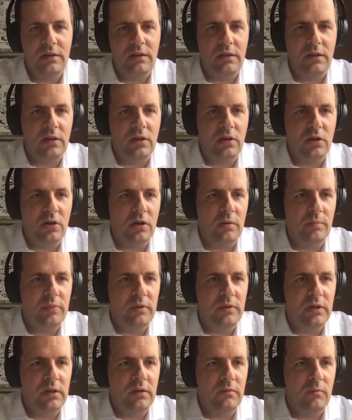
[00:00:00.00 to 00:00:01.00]
Europe.
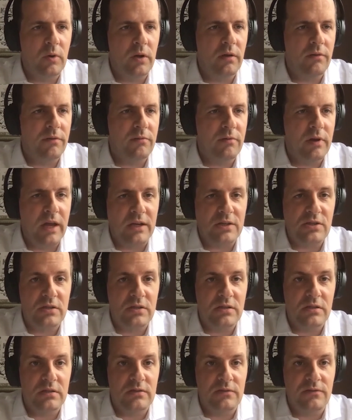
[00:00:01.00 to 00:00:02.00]
One of the
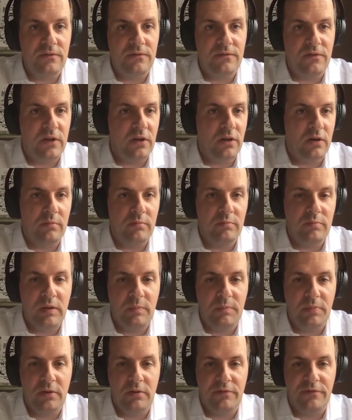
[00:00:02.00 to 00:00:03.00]
reactions is fear.
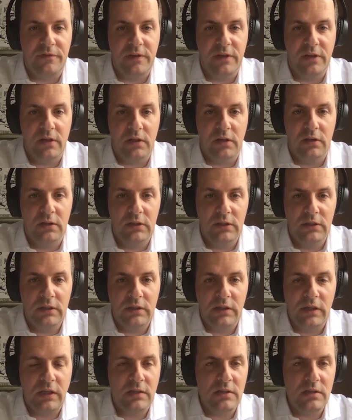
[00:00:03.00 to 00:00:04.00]
People feel
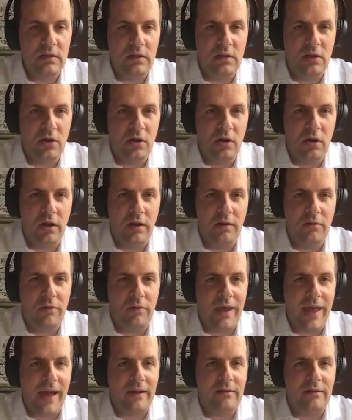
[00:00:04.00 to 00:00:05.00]
insecure and
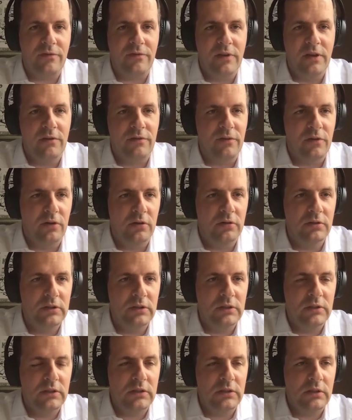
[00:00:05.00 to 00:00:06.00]
react fearful.
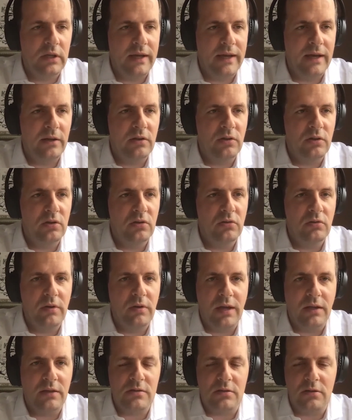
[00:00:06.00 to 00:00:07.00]
How do you
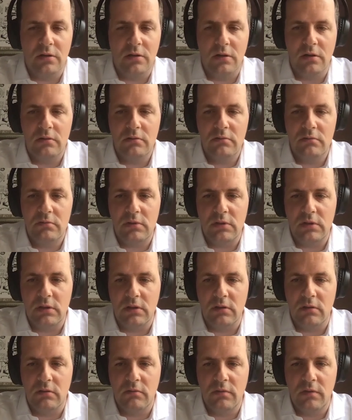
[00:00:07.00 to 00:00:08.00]
answer,
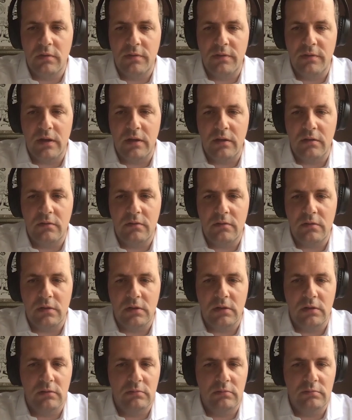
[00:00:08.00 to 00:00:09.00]
that
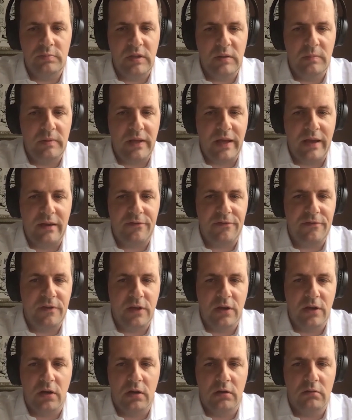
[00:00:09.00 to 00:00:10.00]
people have
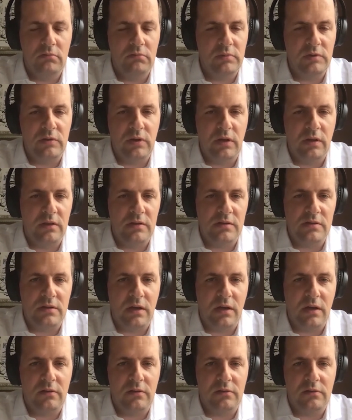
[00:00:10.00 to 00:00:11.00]
fear during these
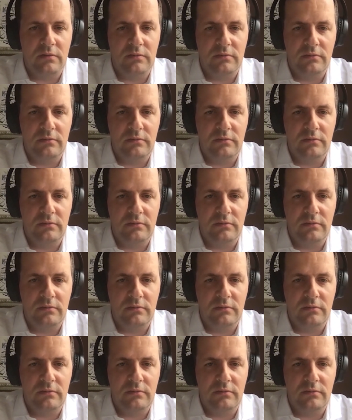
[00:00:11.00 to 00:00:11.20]
days?